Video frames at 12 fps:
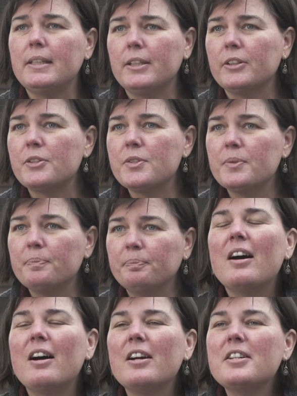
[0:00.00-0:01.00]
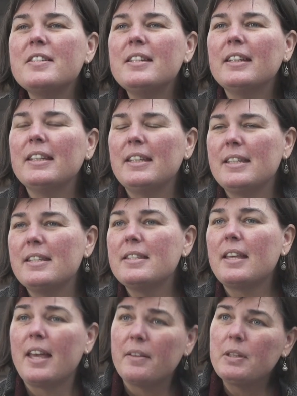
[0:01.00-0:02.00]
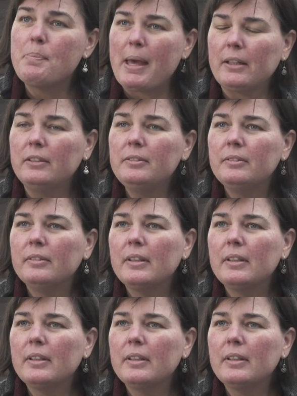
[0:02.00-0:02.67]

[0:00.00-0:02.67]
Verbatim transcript: years. Arsenic is a heavy metal.